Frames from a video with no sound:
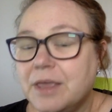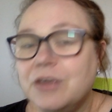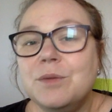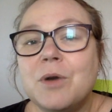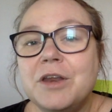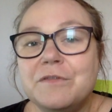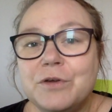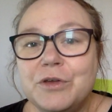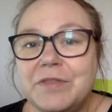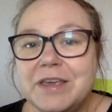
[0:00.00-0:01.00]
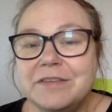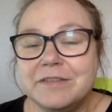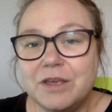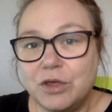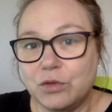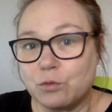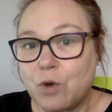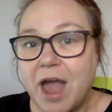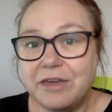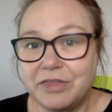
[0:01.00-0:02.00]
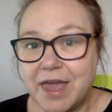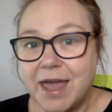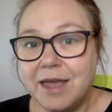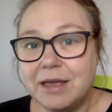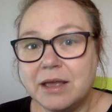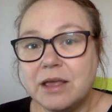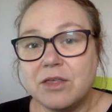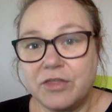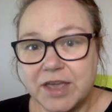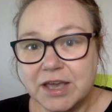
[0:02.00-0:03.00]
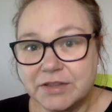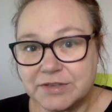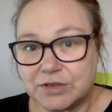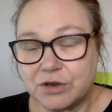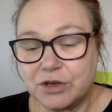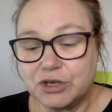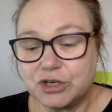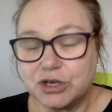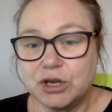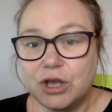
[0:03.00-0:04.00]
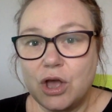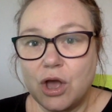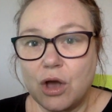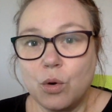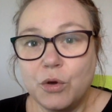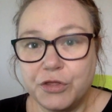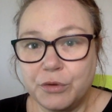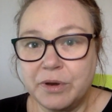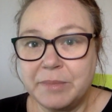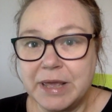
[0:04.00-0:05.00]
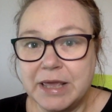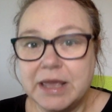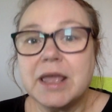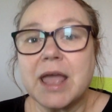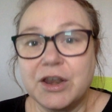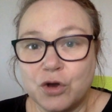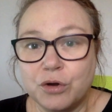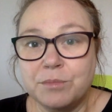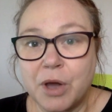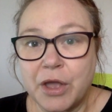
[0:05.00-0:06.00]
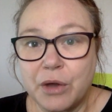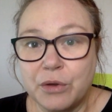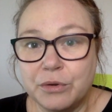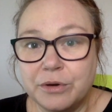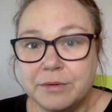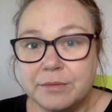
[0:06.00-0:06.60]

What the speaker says: You might have heard these: the right there, think and search, author and me, and on my own.